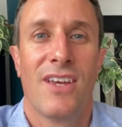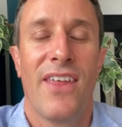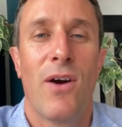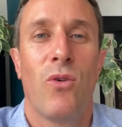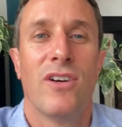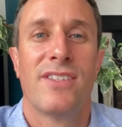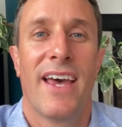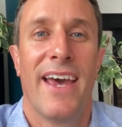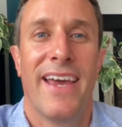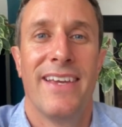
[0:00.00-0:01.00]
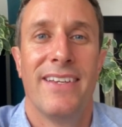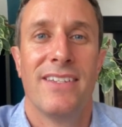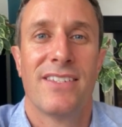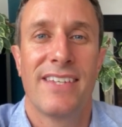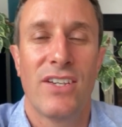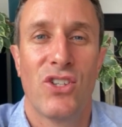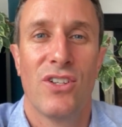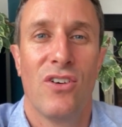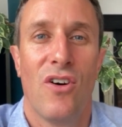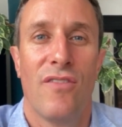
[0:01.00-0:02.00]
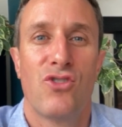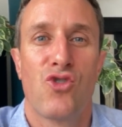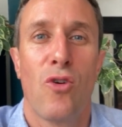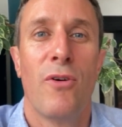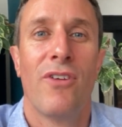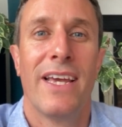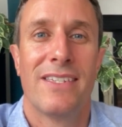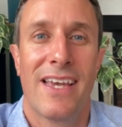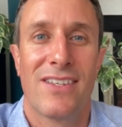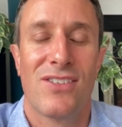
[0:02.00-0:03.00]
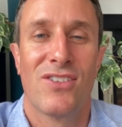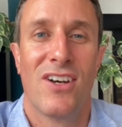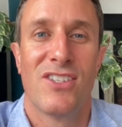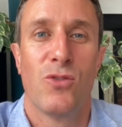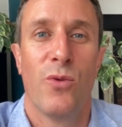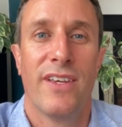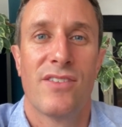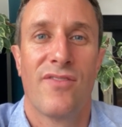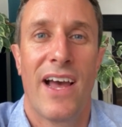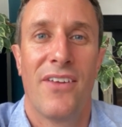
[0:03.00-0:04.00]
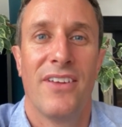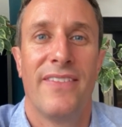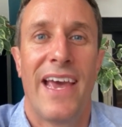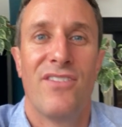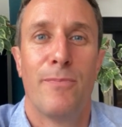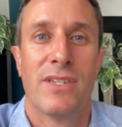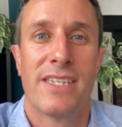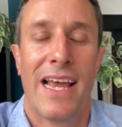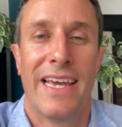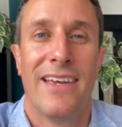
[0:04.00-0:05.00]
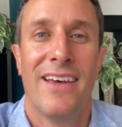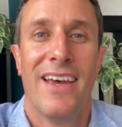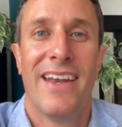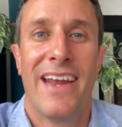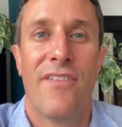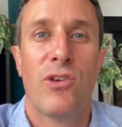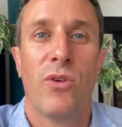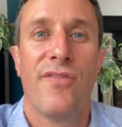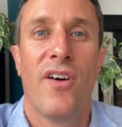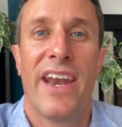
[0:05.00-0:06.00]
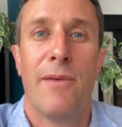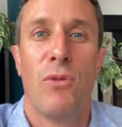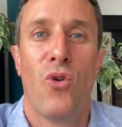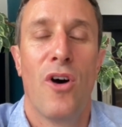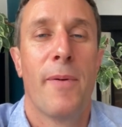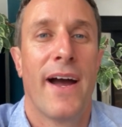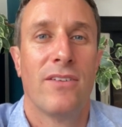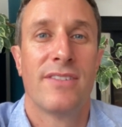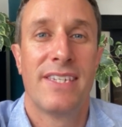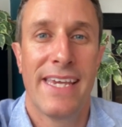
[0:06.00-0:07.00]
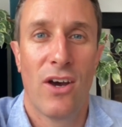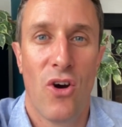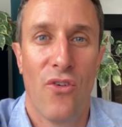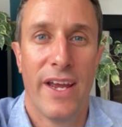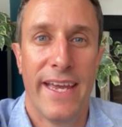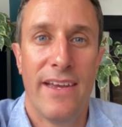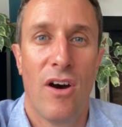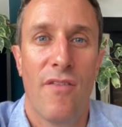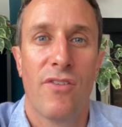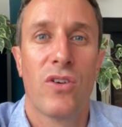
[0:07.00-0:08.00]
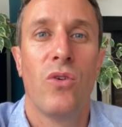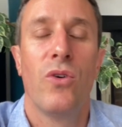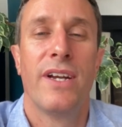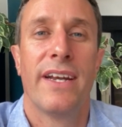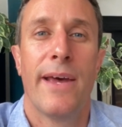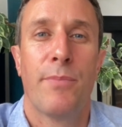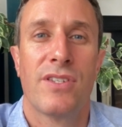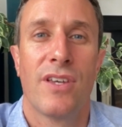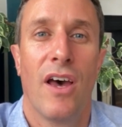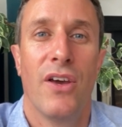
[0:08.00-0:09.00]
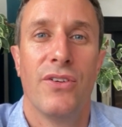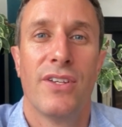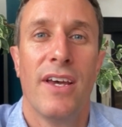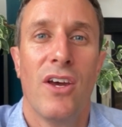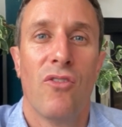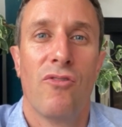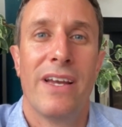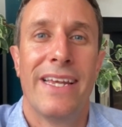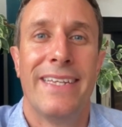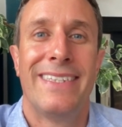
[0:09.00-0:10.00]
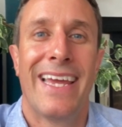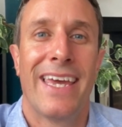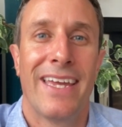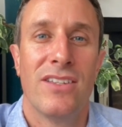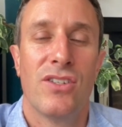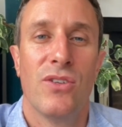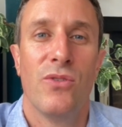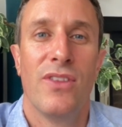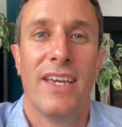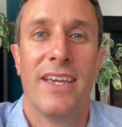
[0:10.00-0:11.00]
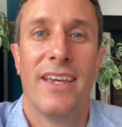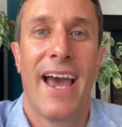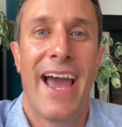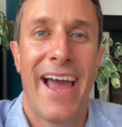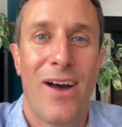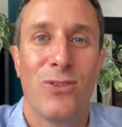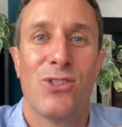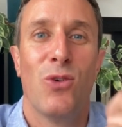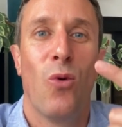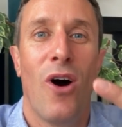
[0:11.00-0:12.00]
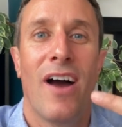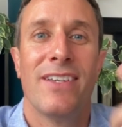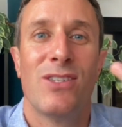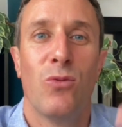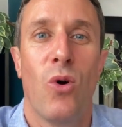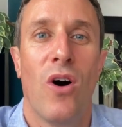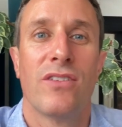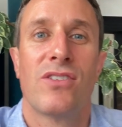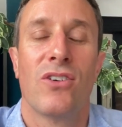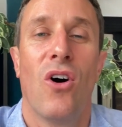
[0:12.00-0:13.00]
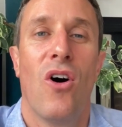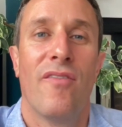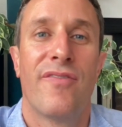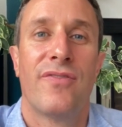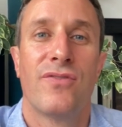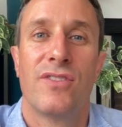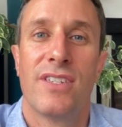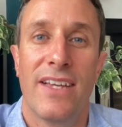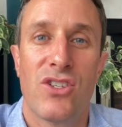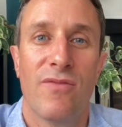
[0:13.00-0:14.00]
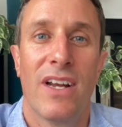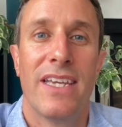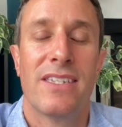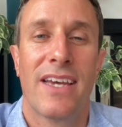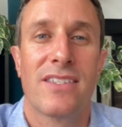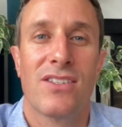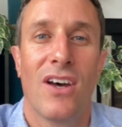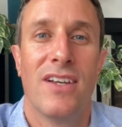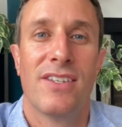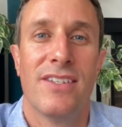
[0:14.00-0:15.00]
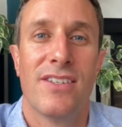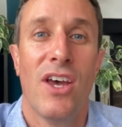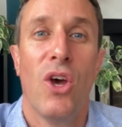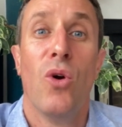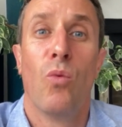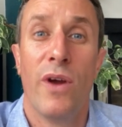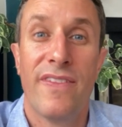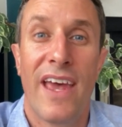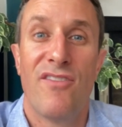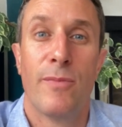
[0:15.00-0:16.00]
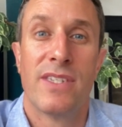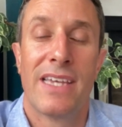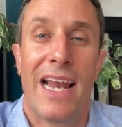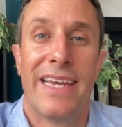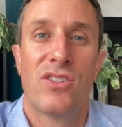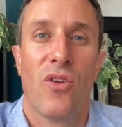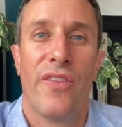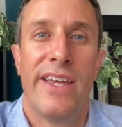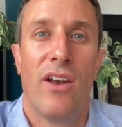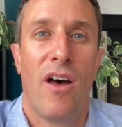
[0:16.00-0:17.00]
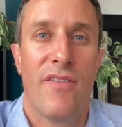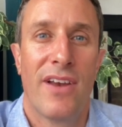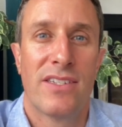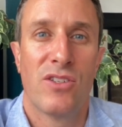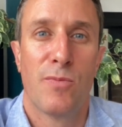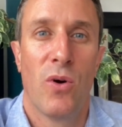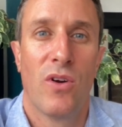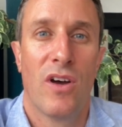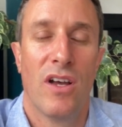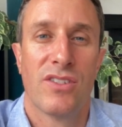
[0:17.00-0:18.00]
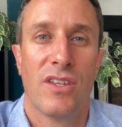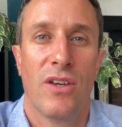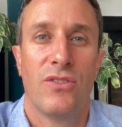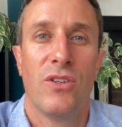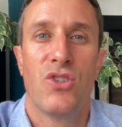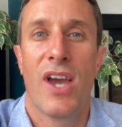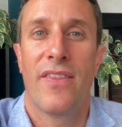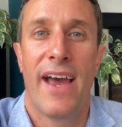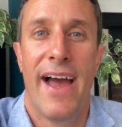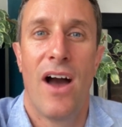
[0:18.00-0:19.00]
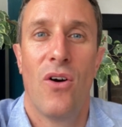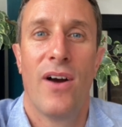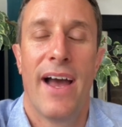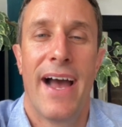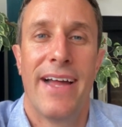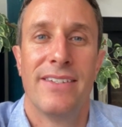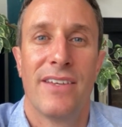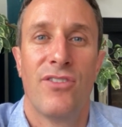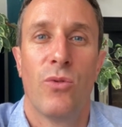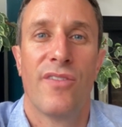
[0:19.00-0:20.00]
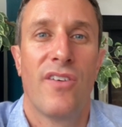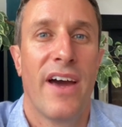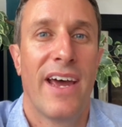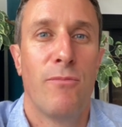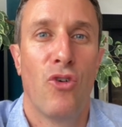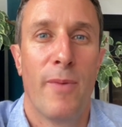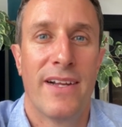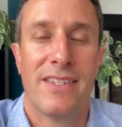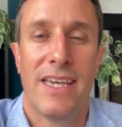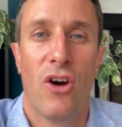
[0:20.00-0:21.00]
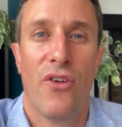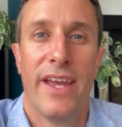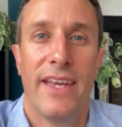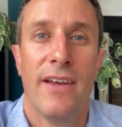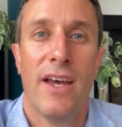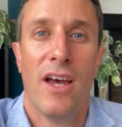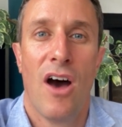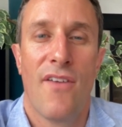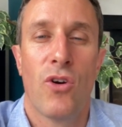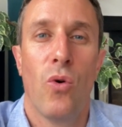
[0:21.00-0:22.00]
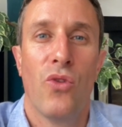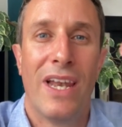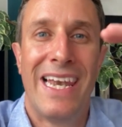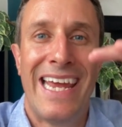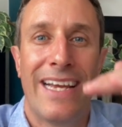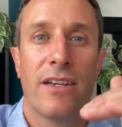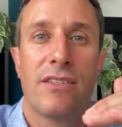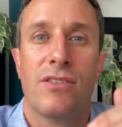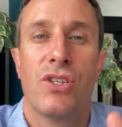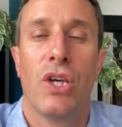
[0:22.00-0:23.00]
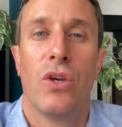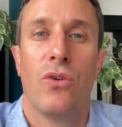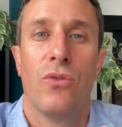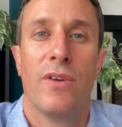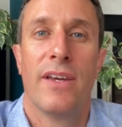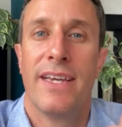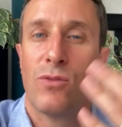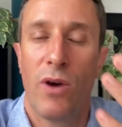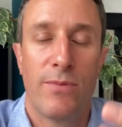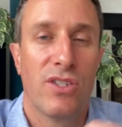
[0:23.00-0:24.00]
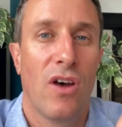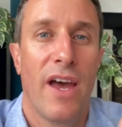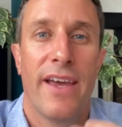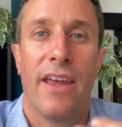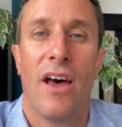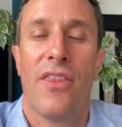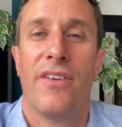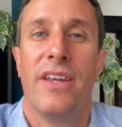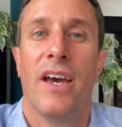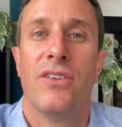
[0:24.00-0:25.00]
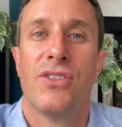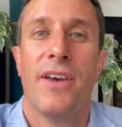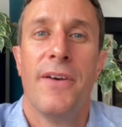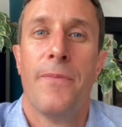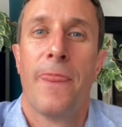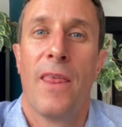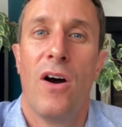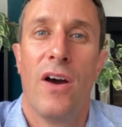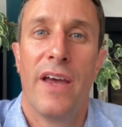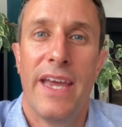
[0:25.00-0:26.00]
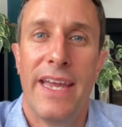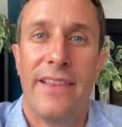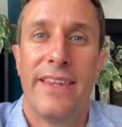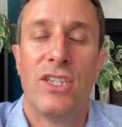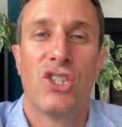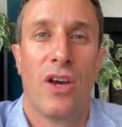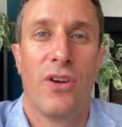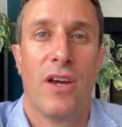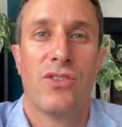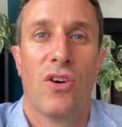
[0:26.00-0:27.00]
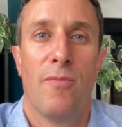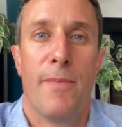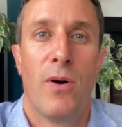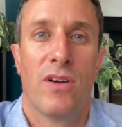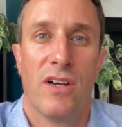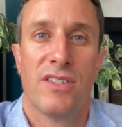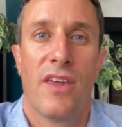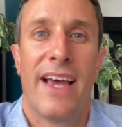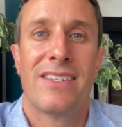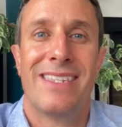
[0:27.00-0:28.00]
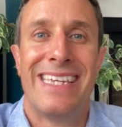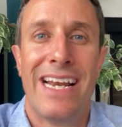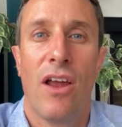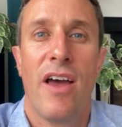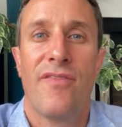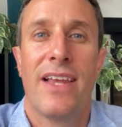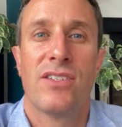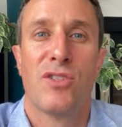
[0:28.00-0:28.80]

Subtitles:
that was a session of trauma release exercises with its founder, David Berceli. Now, if you want to find out more about TRE, I've recorded an episode really digging into the hows, the whys, the whats of tension release exercises with David Berceli. It's on the Life Lessons podcast, so do check that out. And if you want to find out more about TRE, I've got all the links to his website and other videos in the show notes on my podcast. So that's the Life Lessons